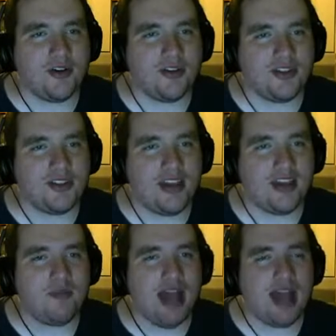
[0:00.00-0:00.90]
on the
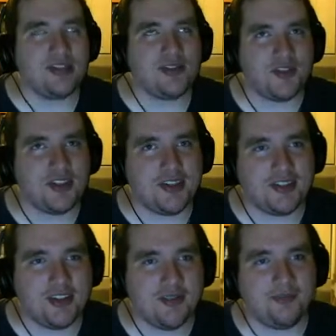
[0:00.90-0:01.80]
Sega Master
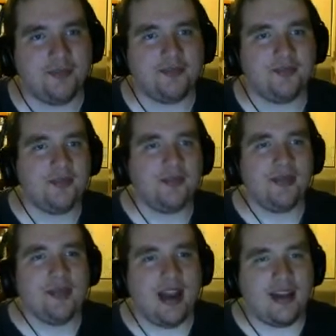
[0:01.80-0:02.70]
System.
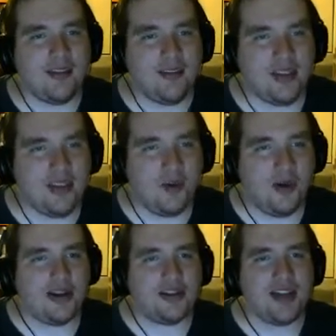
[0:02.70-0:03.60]
I couldn't tell you
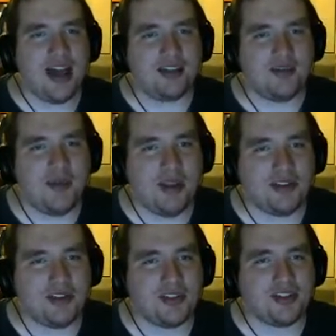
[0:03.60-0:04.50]
what exactly. Maybe
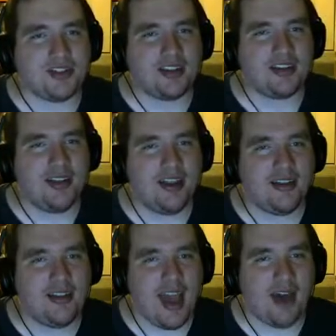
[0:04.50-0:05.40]
it's just, like,
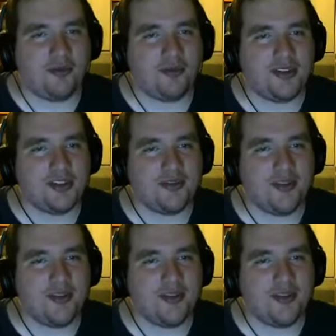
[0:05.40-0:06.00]
the outfits of